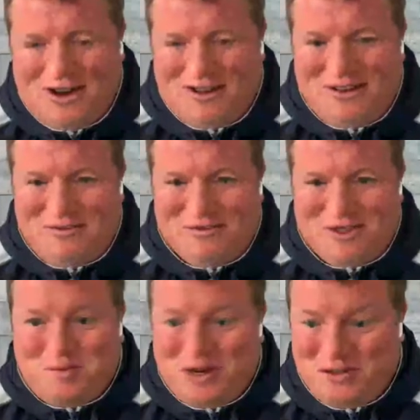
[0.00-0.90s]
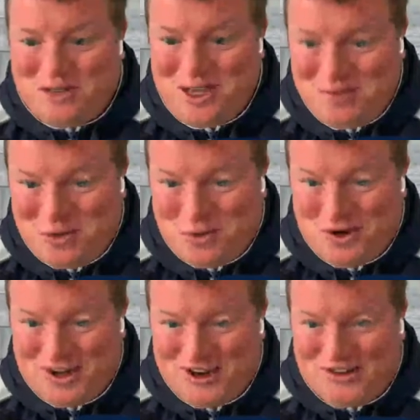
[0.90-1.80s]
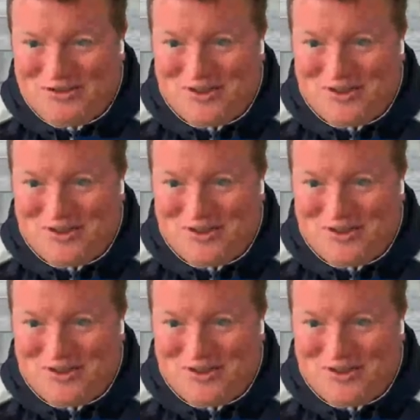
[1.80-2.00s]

and a different special teams coordinator